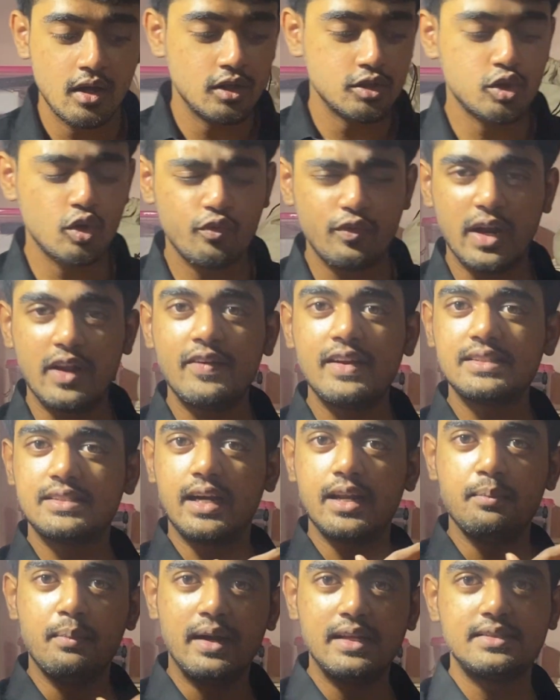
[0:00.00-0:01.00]
So whenever I
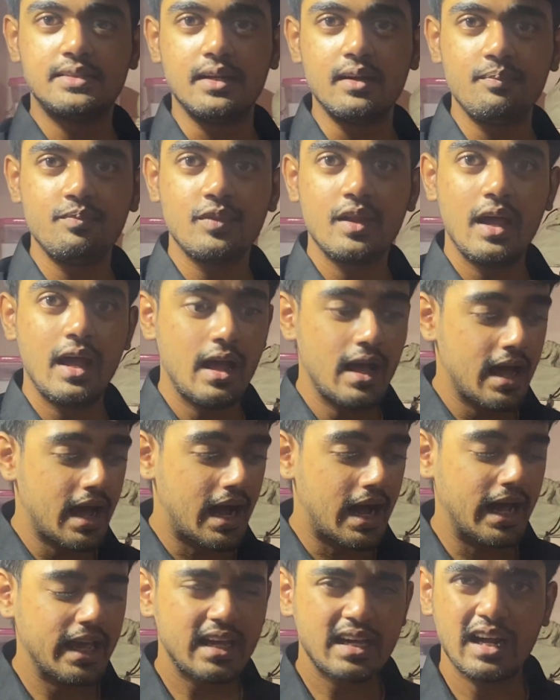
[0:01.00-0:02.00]
study medicine,
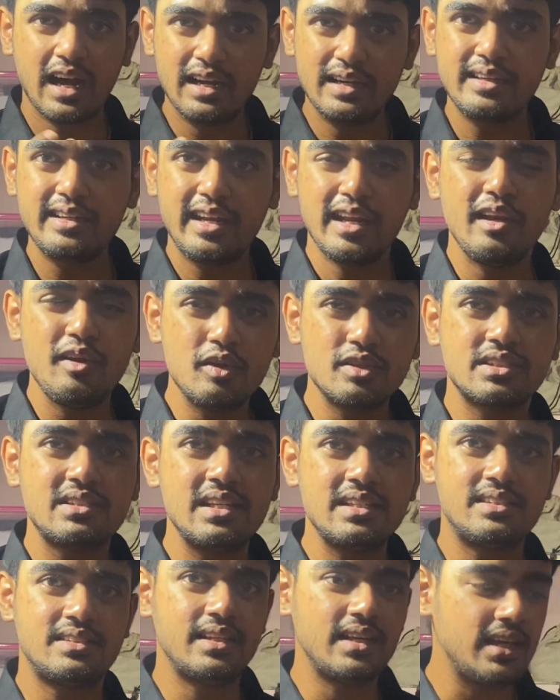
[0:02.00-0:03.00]
I
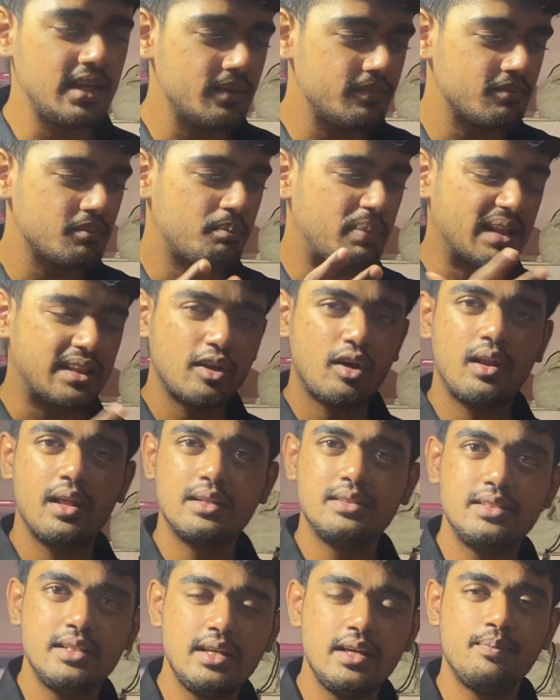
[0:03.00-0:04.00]
continuously see
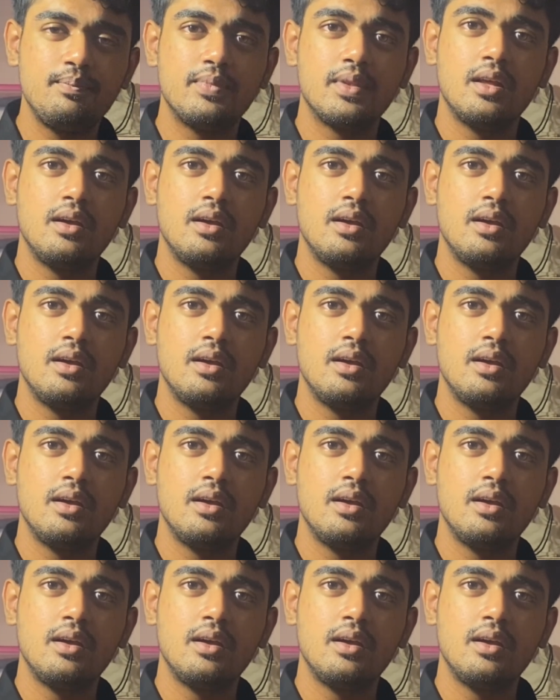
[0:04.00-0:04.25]
pathology,